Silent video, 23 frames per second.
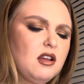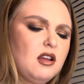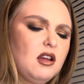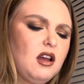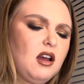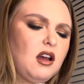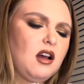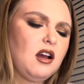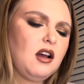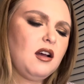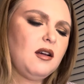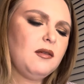
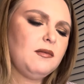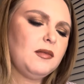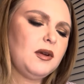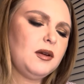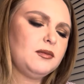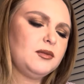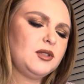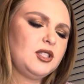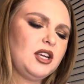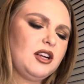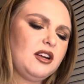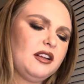I'm
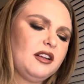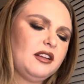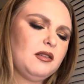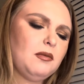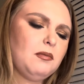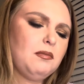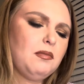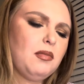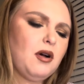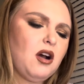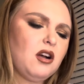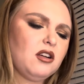tearing the
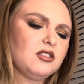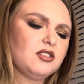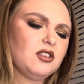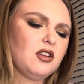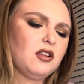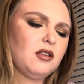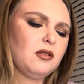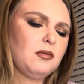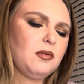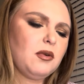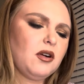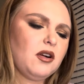box all
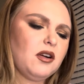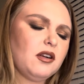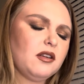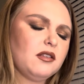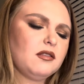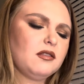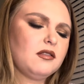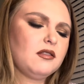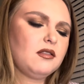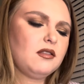apart,